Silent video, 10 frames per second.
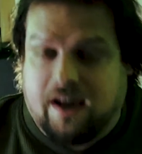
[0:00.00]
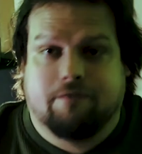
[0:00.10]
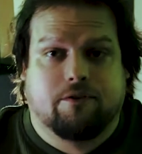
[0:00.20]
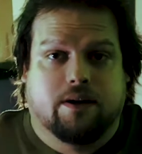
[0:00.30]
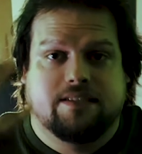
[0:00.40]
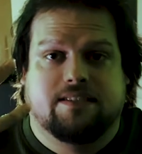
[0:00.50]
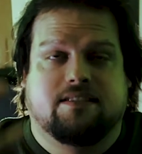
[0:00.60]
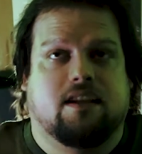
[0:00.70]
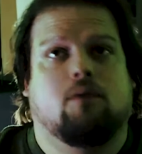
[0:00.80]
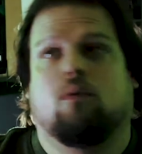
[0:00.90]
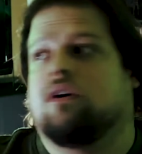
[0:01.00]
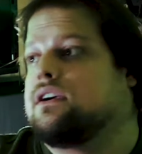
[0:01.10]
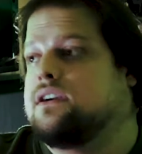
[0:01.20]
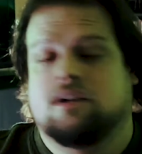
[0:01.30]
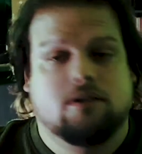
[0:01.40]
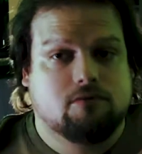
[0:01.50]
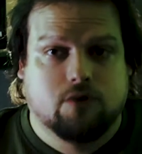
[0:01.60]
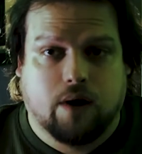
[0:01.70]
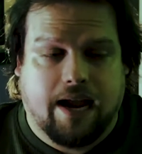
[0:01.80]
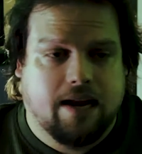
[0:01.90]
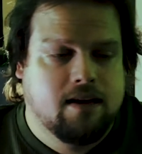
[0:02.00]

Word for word: off crazy stunt work. Great.